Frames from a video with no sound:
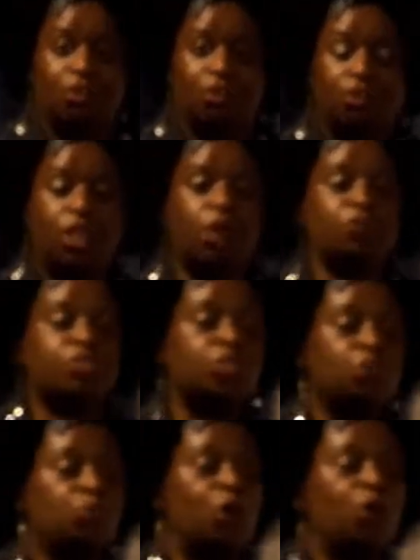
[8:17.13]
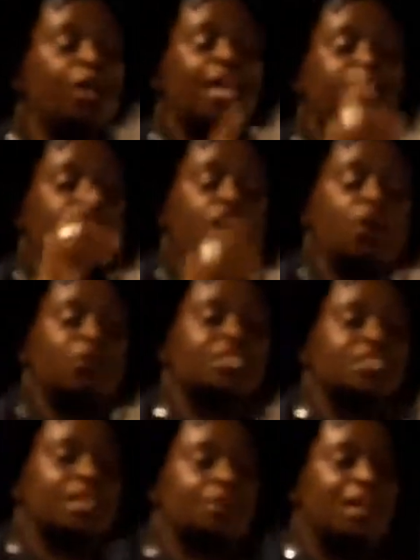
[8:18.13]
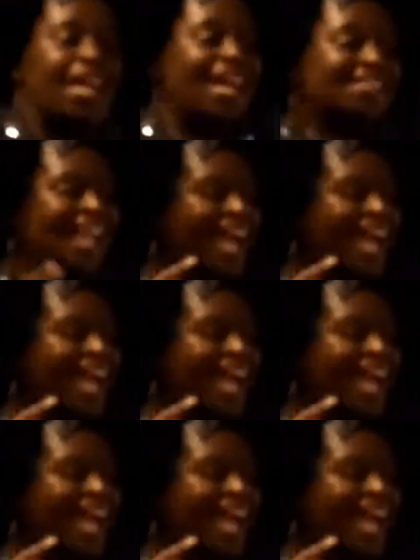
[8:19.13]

Those who will encourage them and not